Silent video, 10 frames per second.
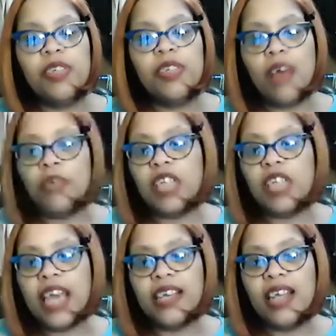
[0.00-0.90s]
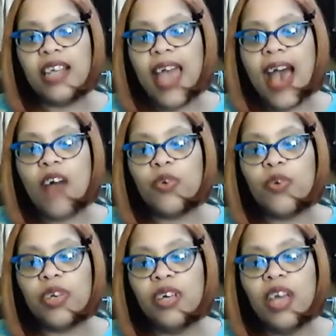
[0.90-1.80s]
I was taking it out.
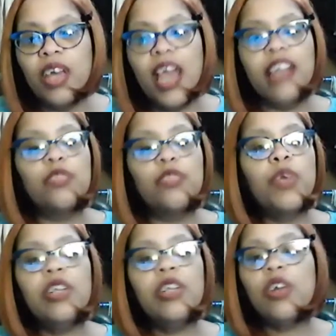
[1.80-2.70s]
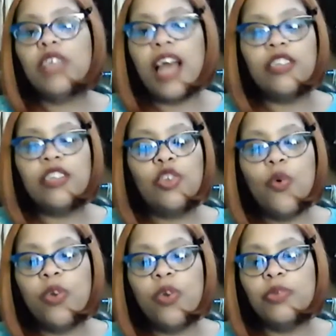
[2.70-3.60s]
And it's one of those kind of
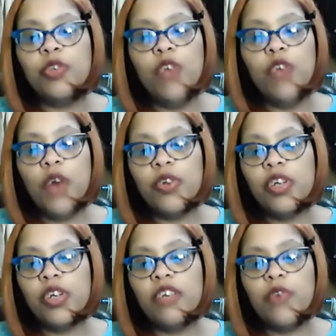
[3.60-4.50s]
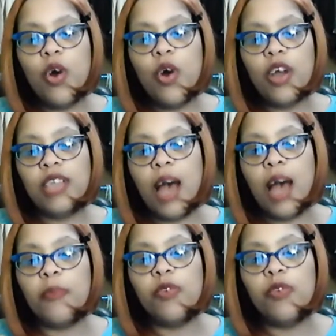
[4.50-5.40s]
stores where they're going to give you a hard time
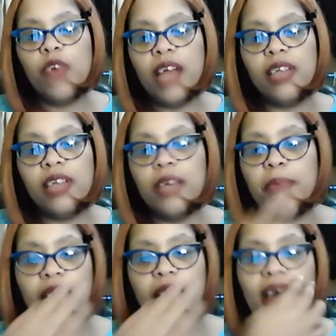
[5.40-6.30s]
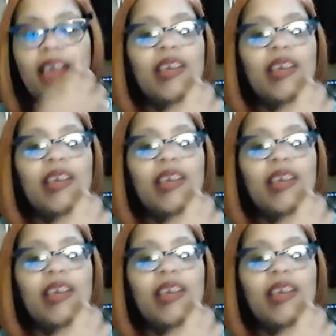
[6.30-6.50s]
if you try to take it back.